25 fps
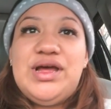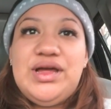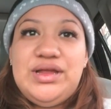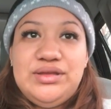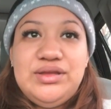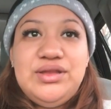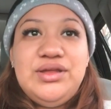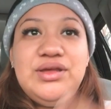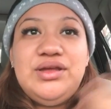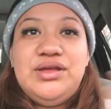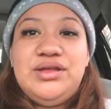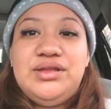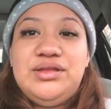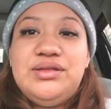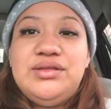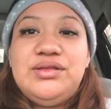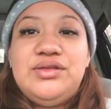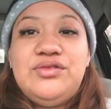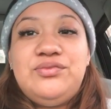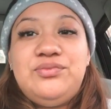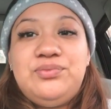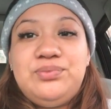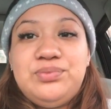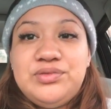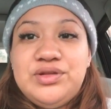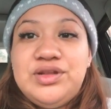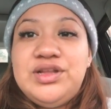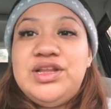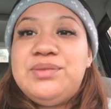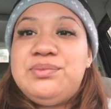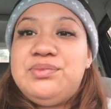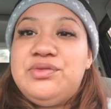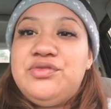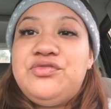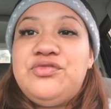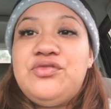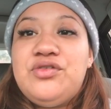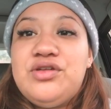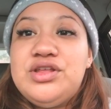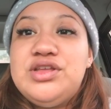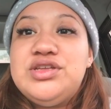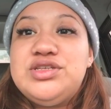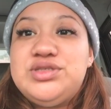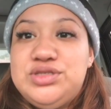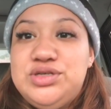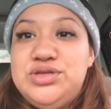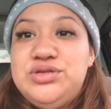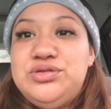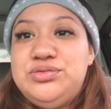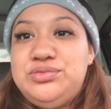The clip before
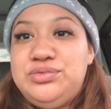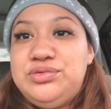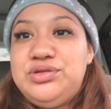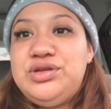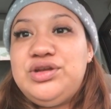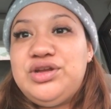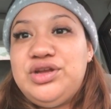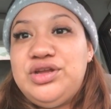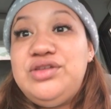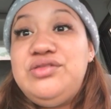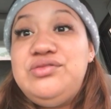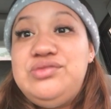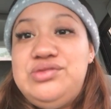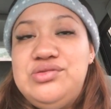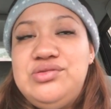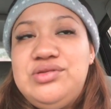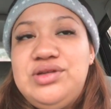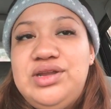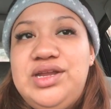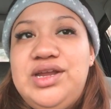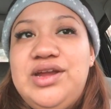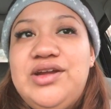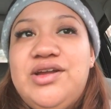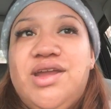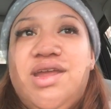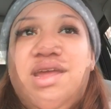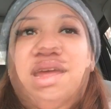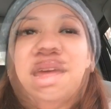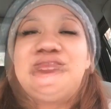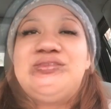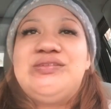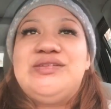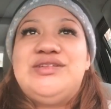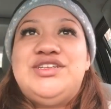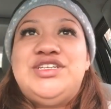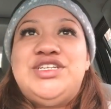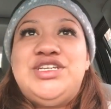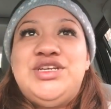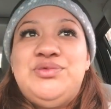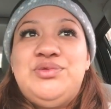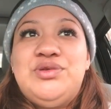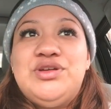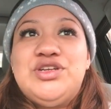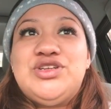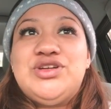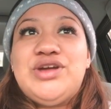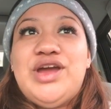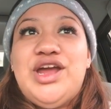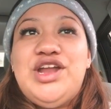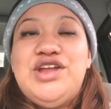this, you can hear it. She would
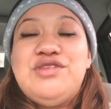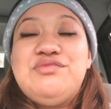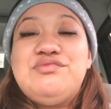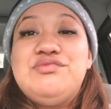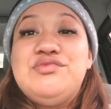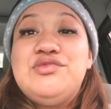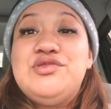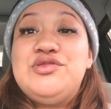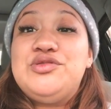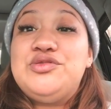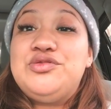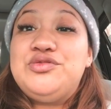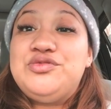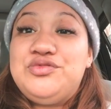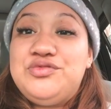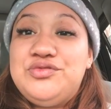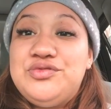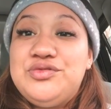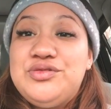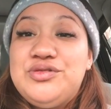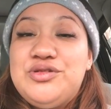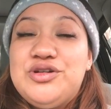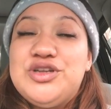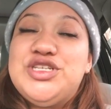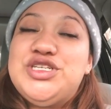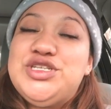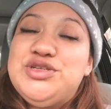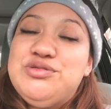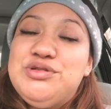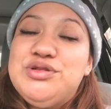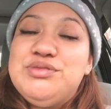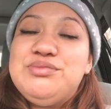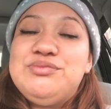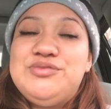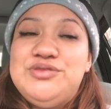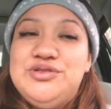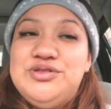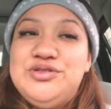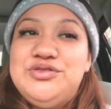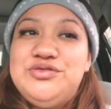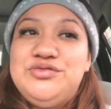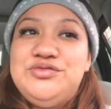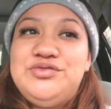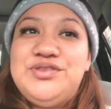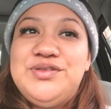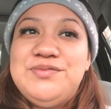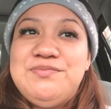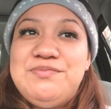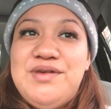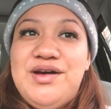try to move, or she would
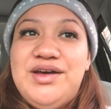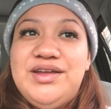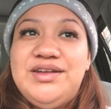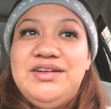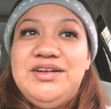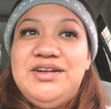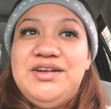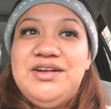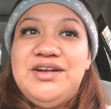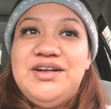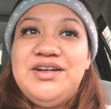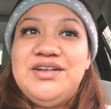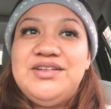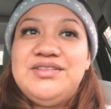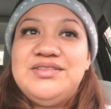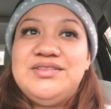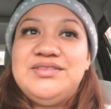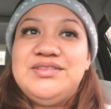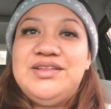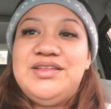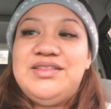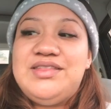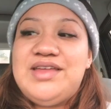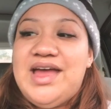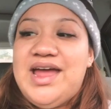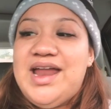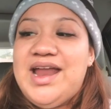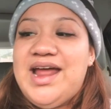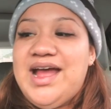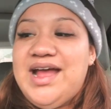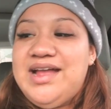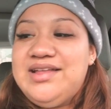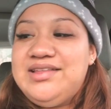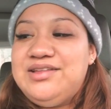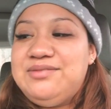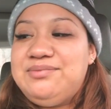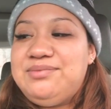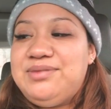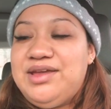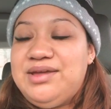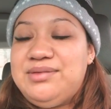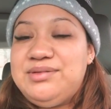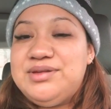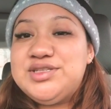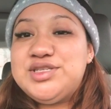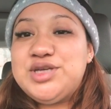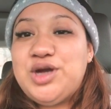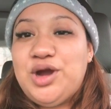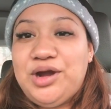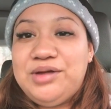move the monitor that had the
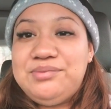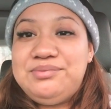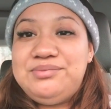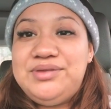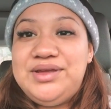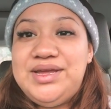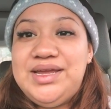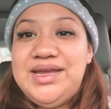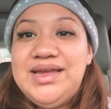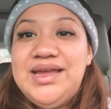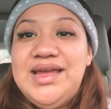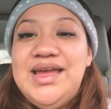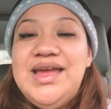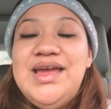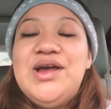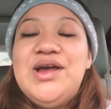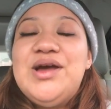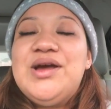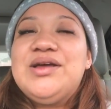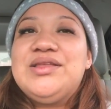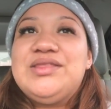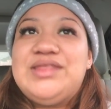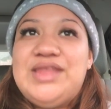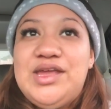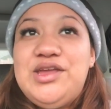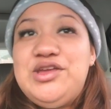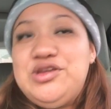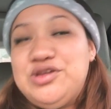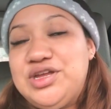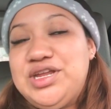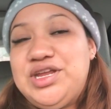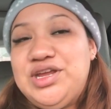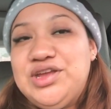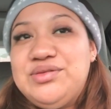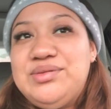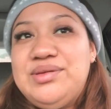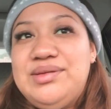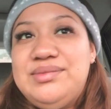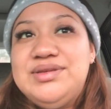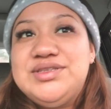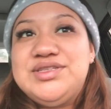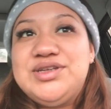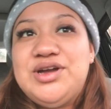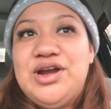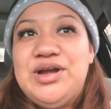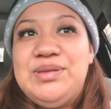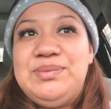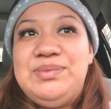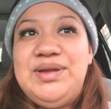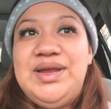baby's heartbeat, that you could hear the baby's
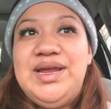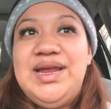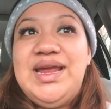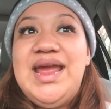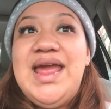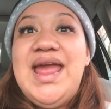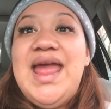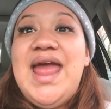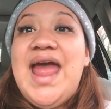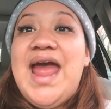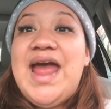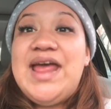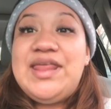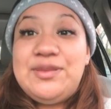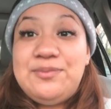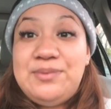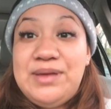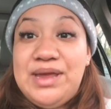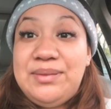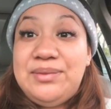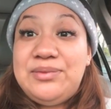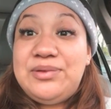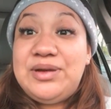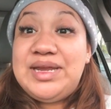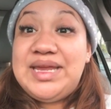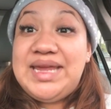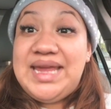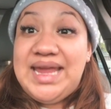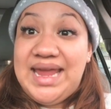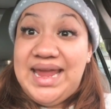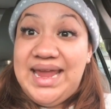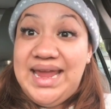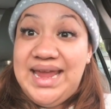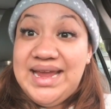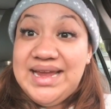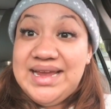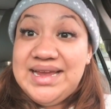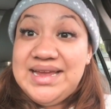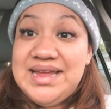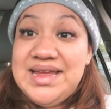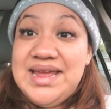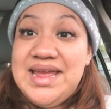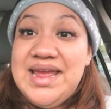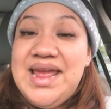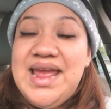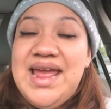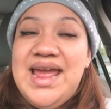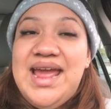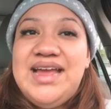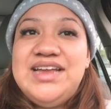heartbeat, and the baby would kick,
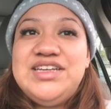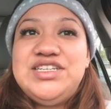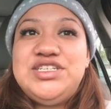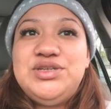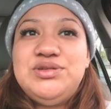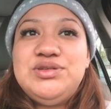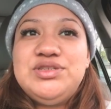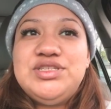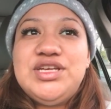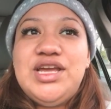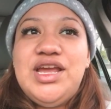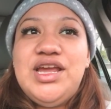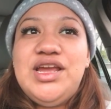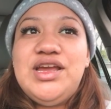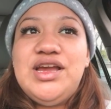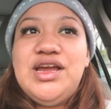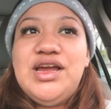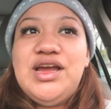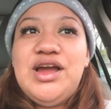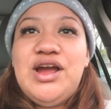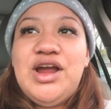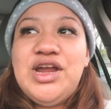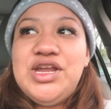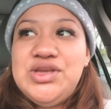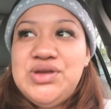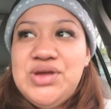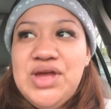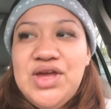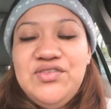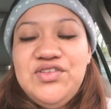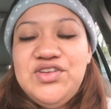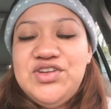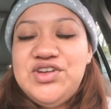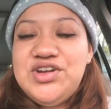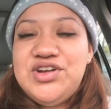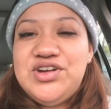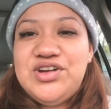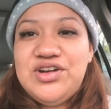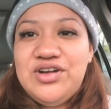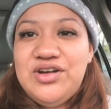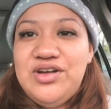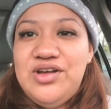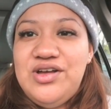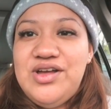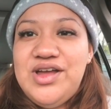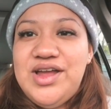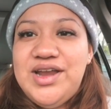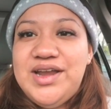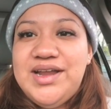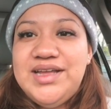And she was like, are you having a
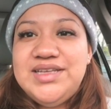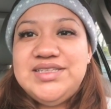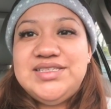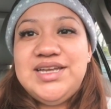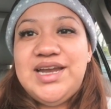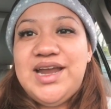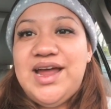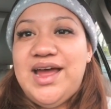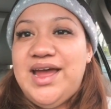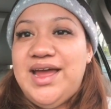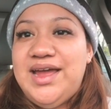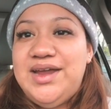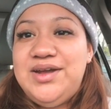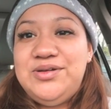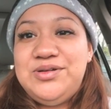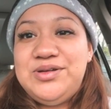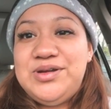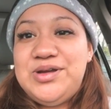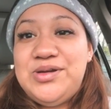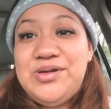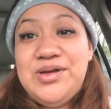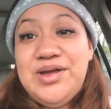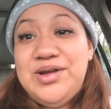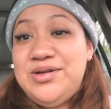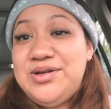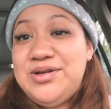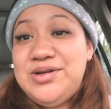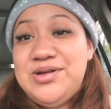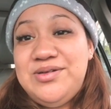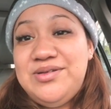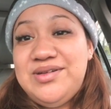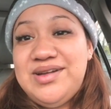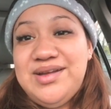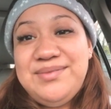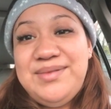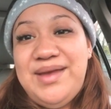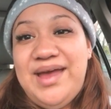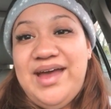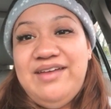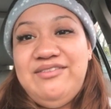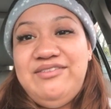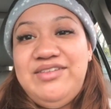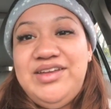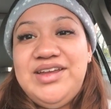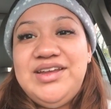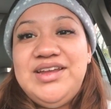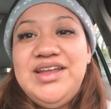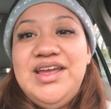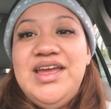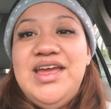girl? And I said, I don't know what I'm
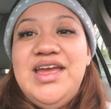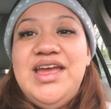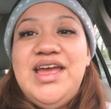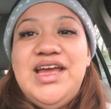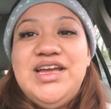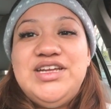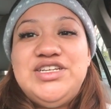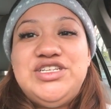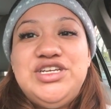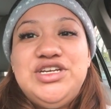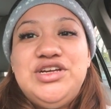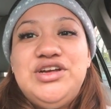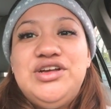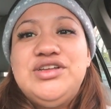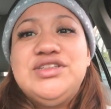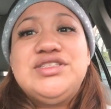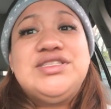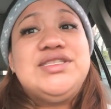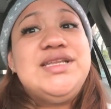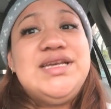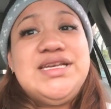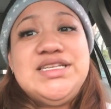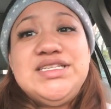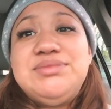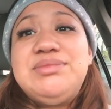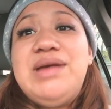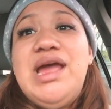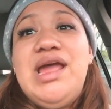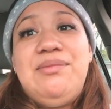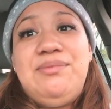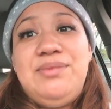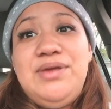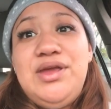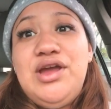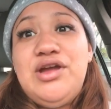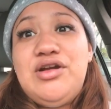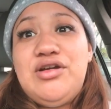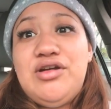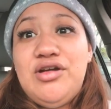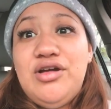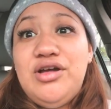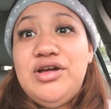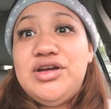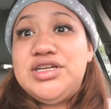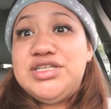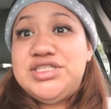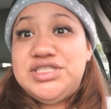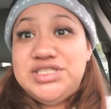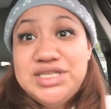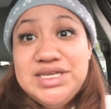having. And she goes, this might be a girl
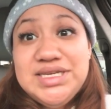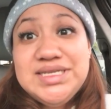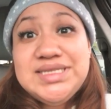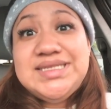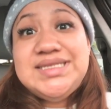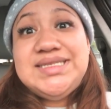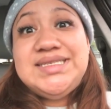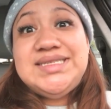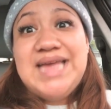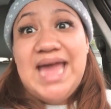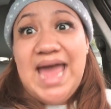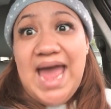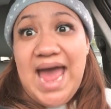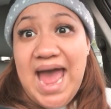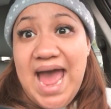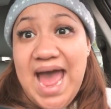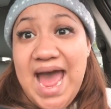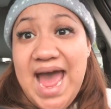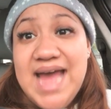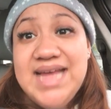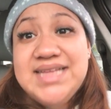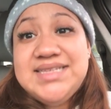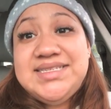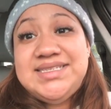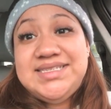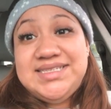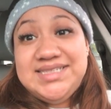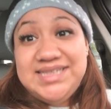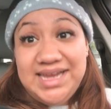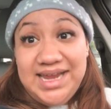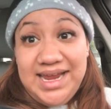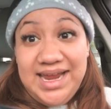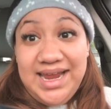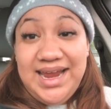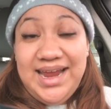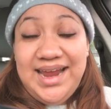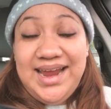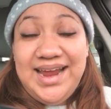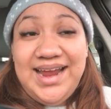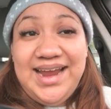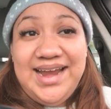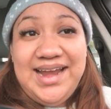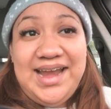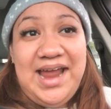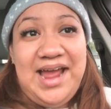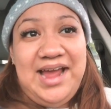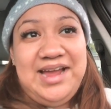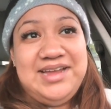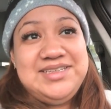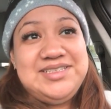because she's sassy.
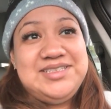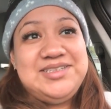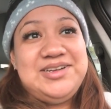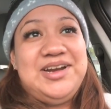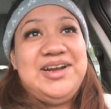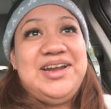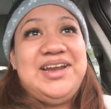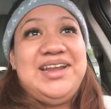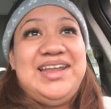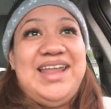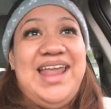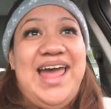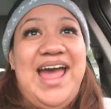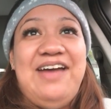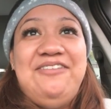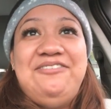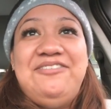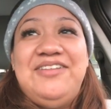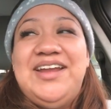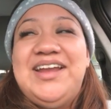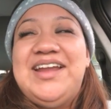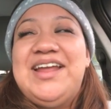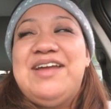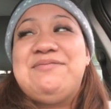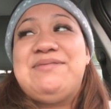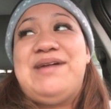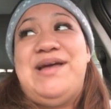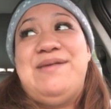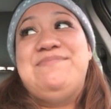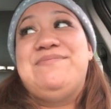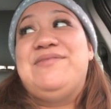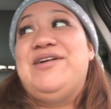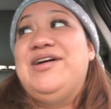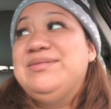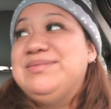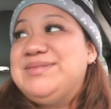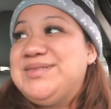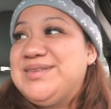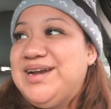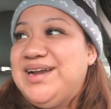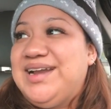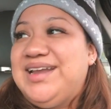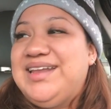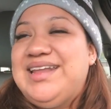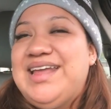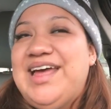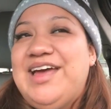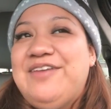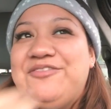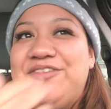And I started laughing, and my mom started
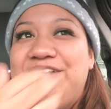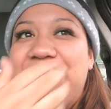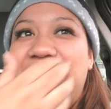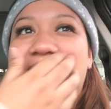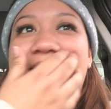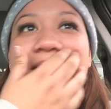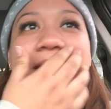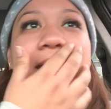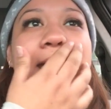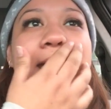laughing.